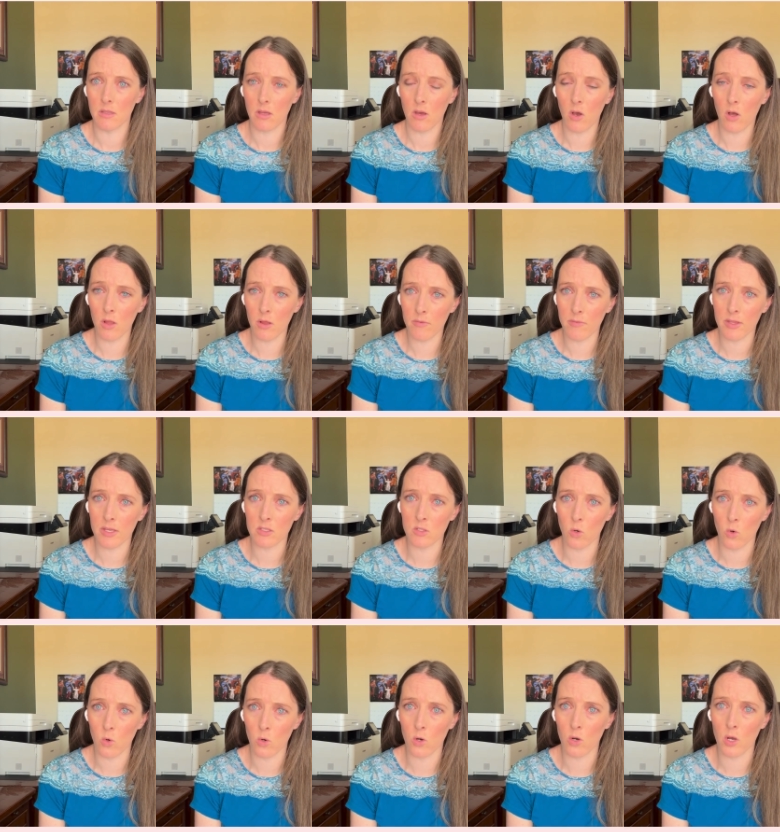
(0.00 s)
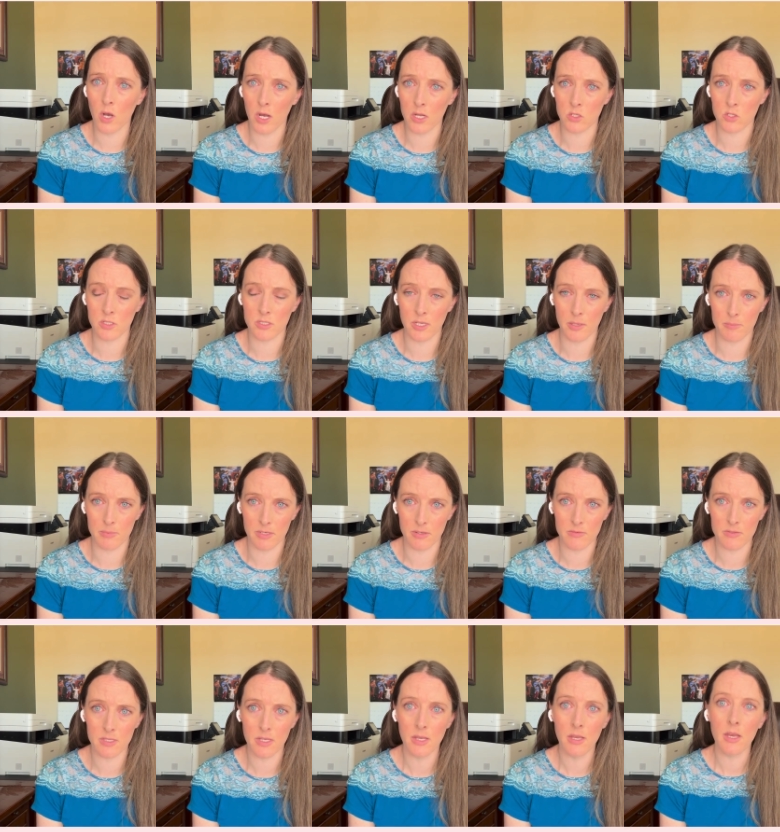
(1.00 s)
all of these oral
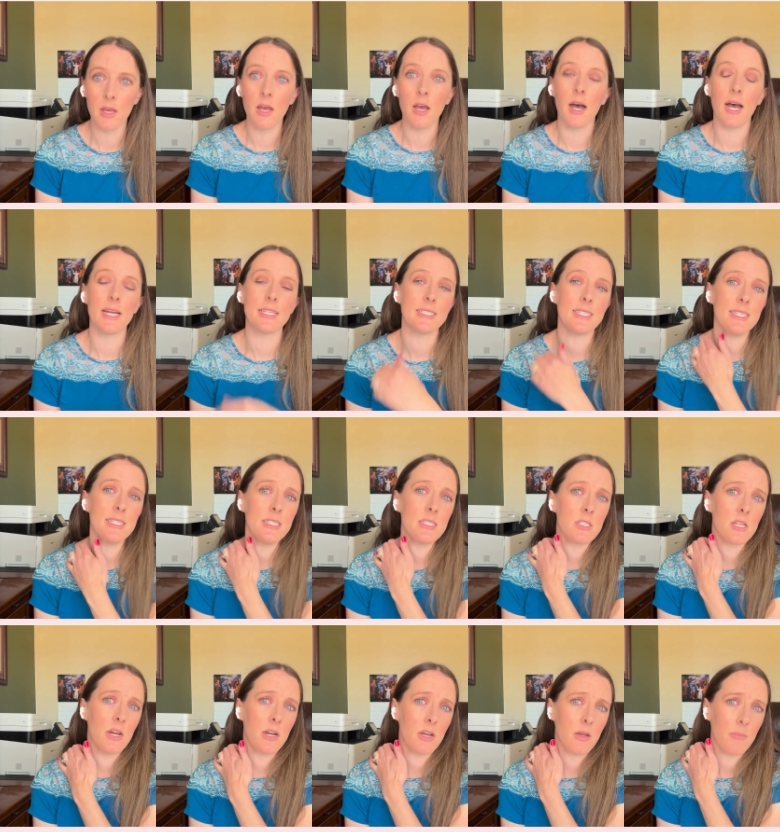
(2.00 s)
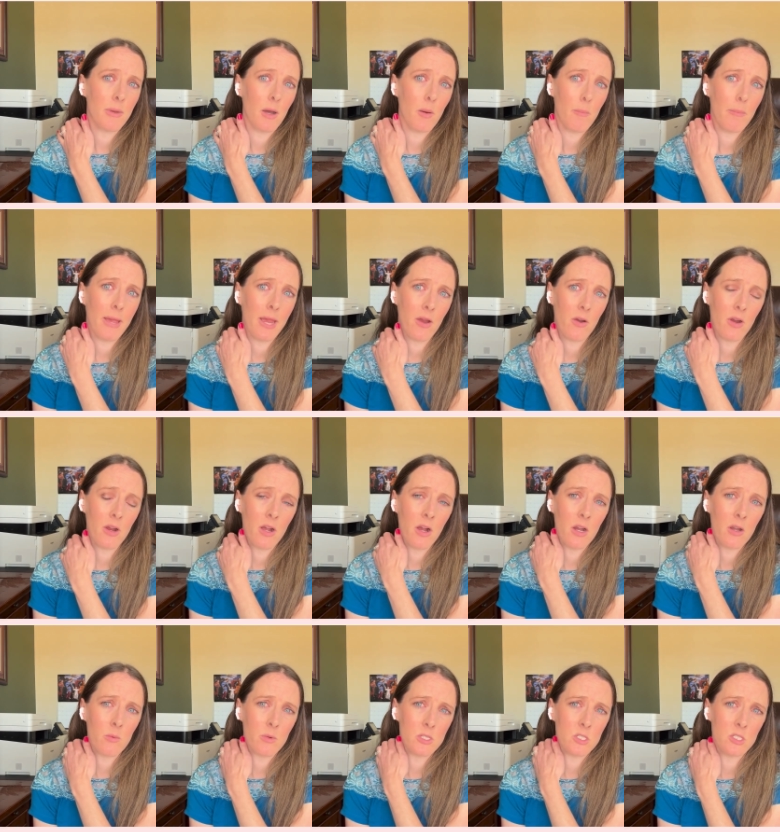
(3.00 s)
contraceptives. I didn't talk about
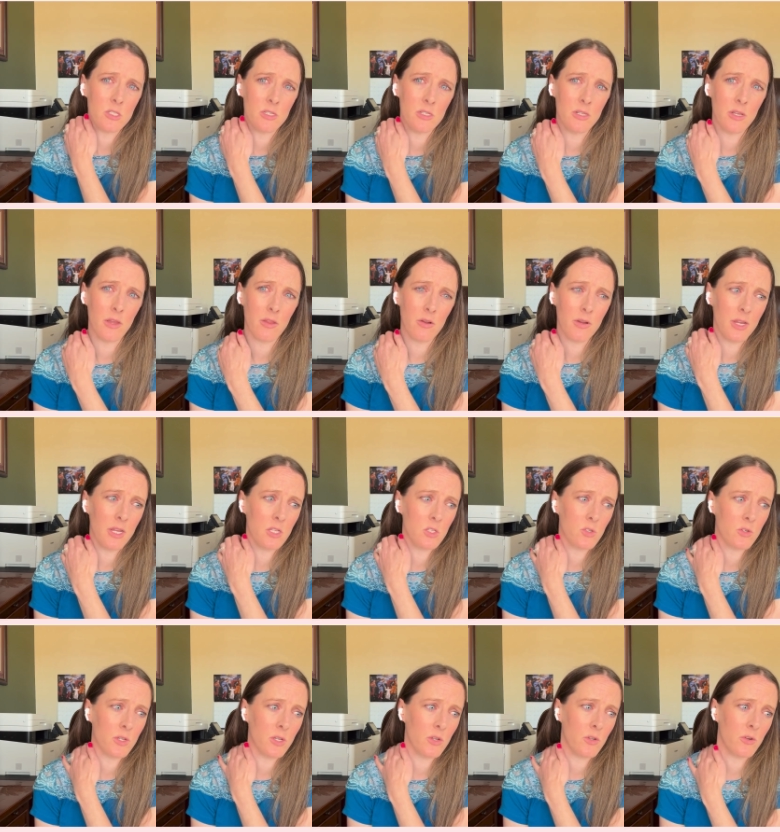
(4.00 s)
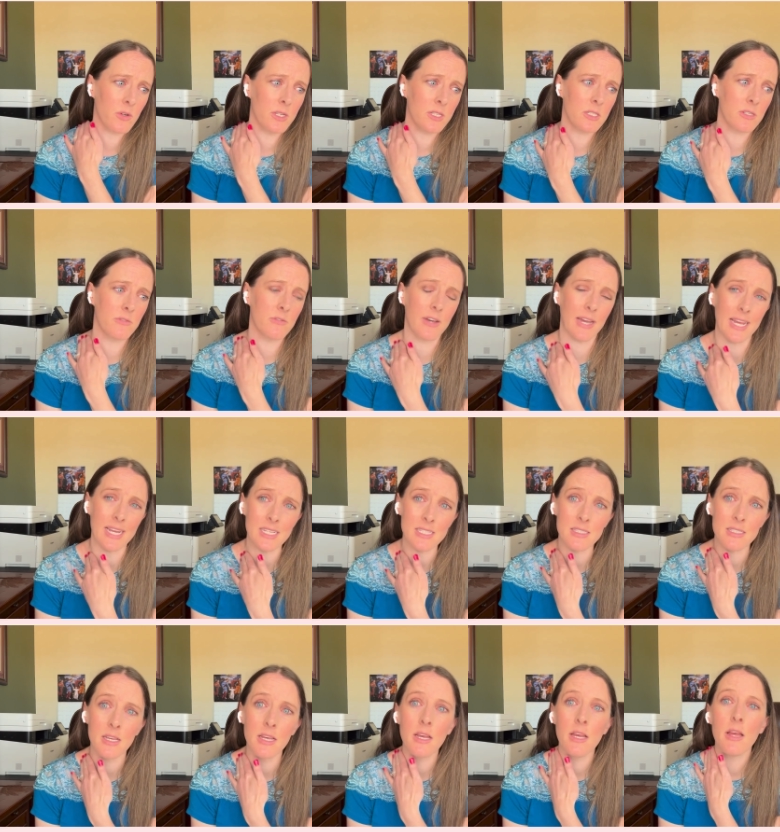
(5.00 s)
Paragard, which is another intrauterine
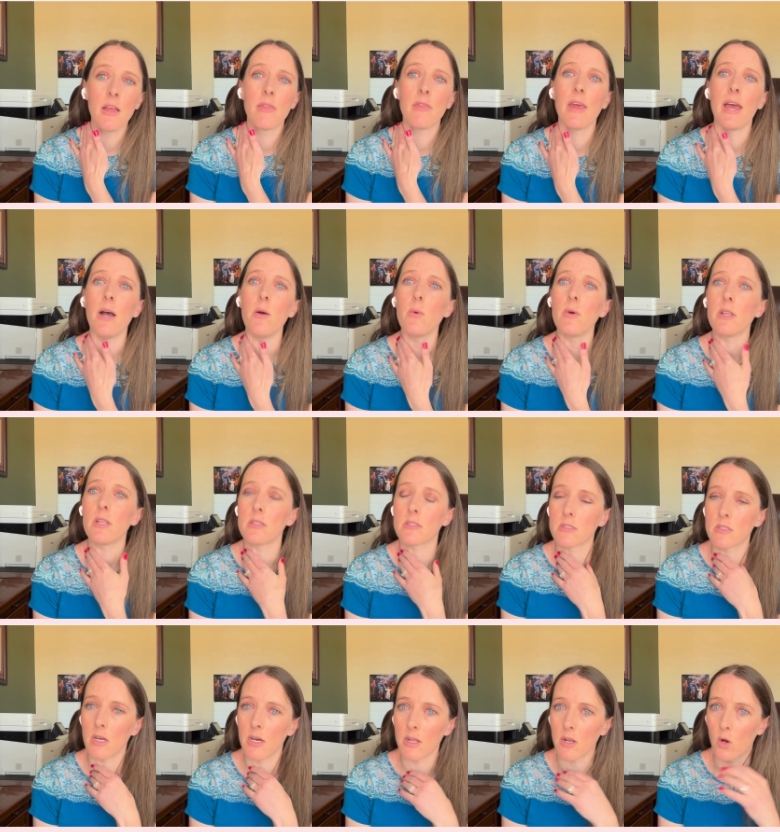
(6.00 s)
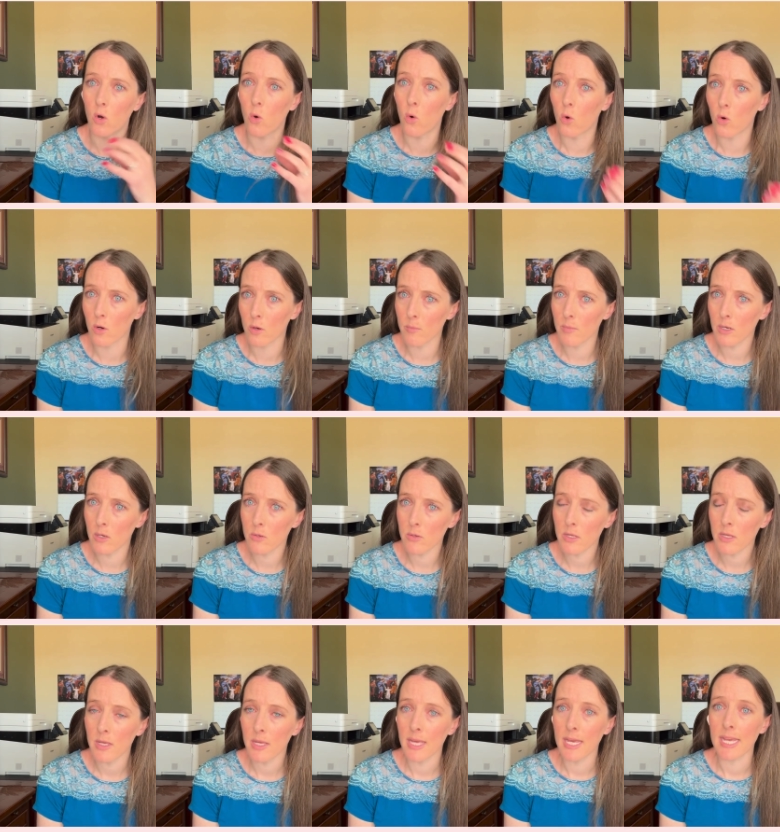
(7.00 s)
device. That one is not a hormone,
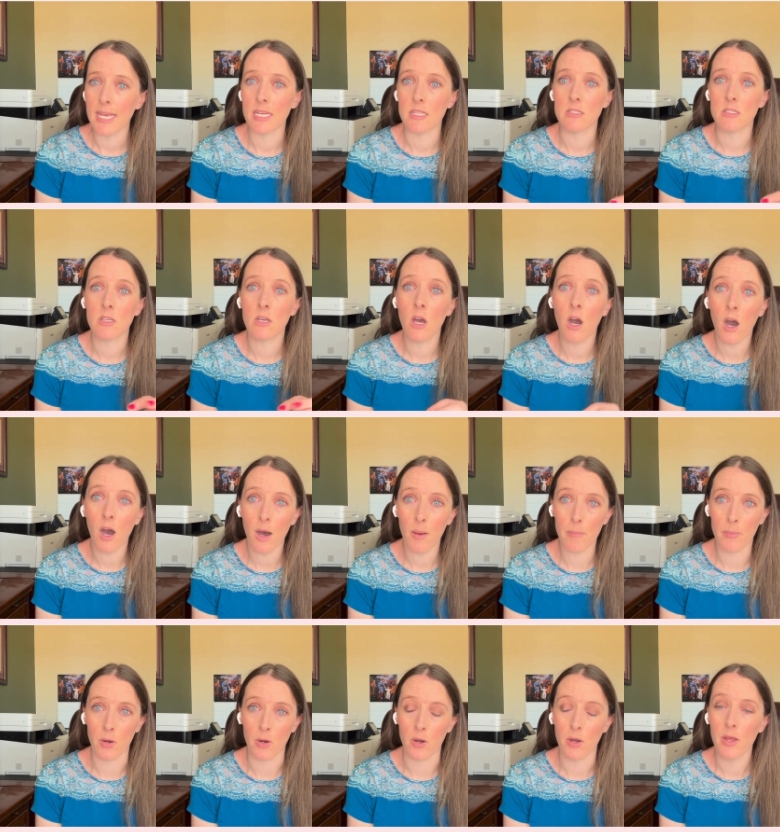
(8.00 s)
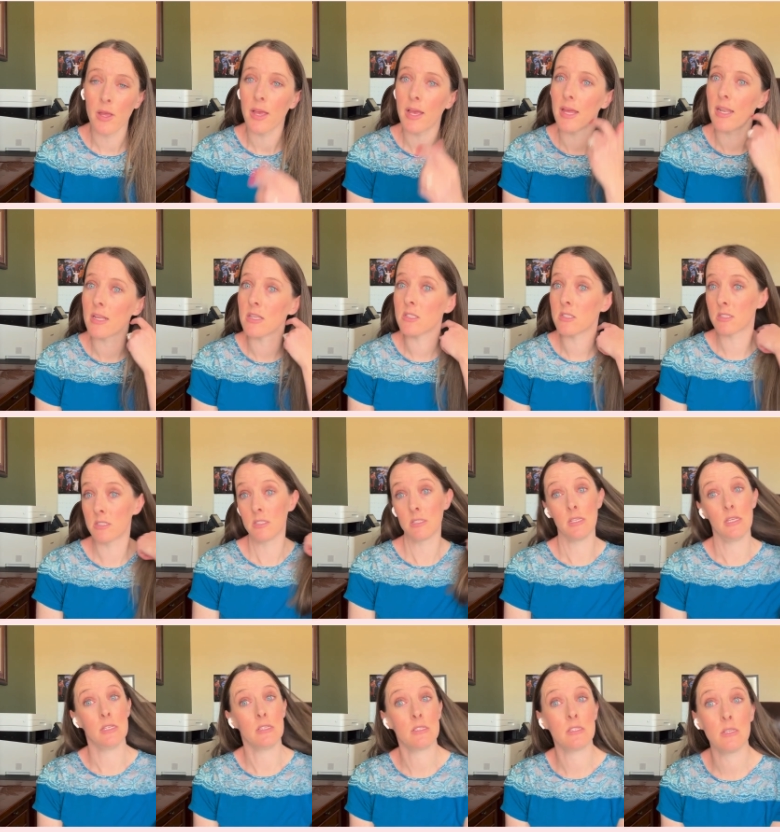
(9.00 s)
it's copper, and
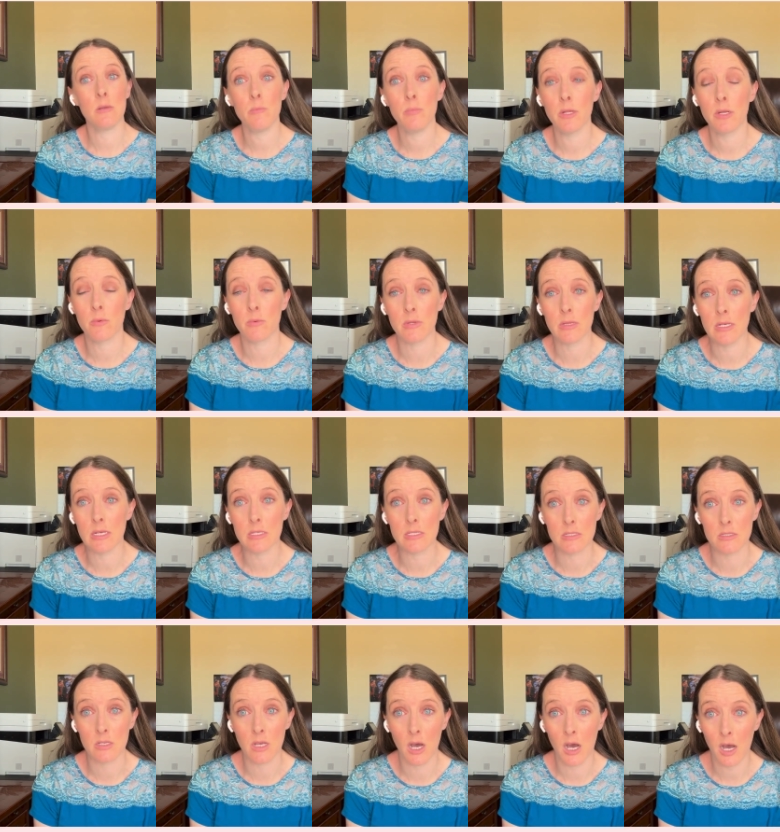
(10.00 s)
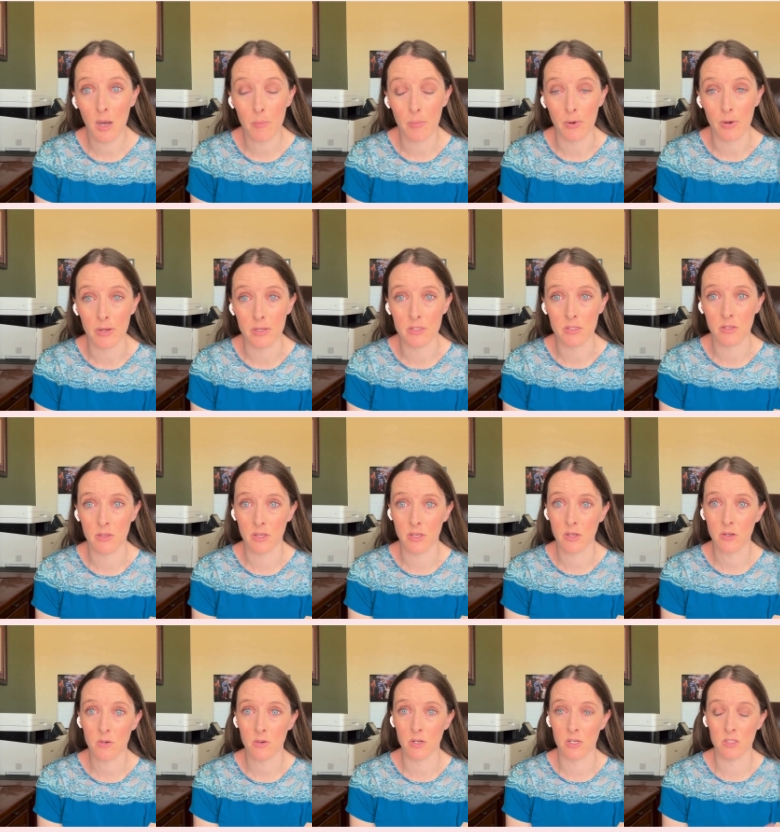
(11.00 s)
it simply releases copper into the
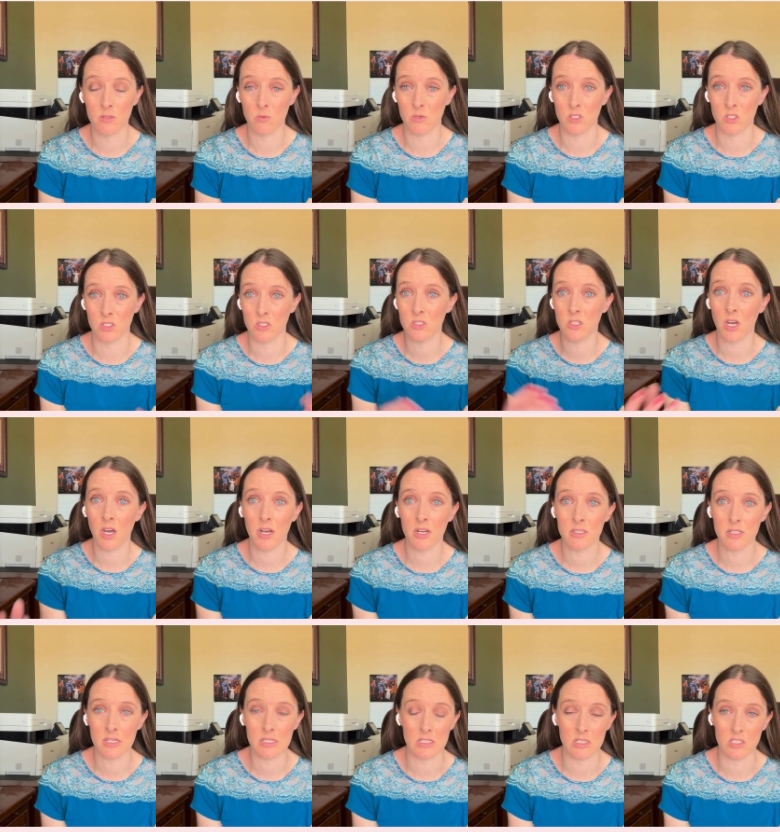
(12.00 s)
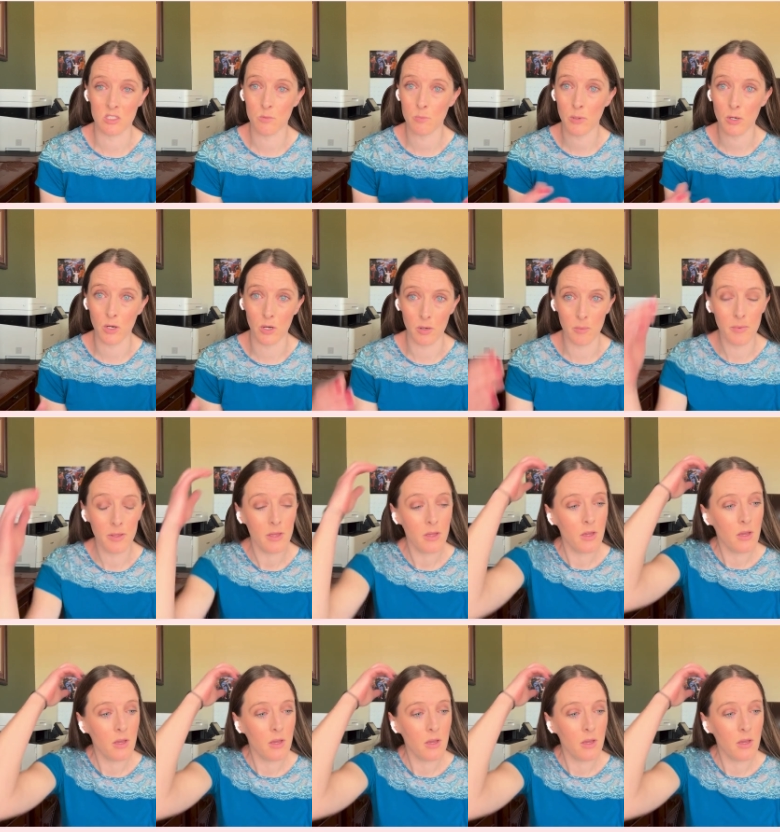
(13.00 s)
uterus, which is toxic to sperm.